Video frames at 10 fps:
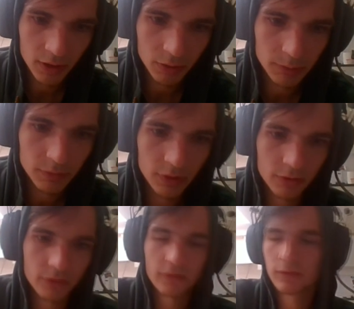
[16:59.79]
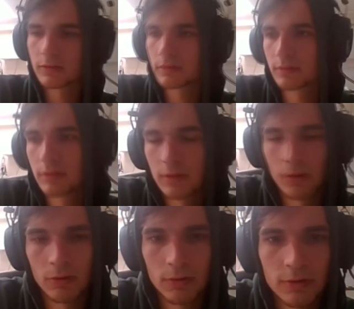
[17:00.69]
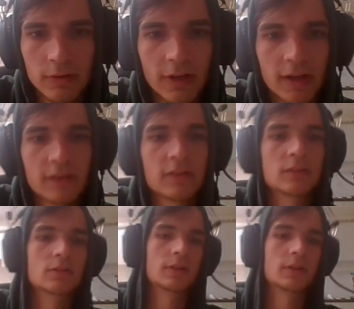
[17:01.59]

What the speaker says: grip those tight in your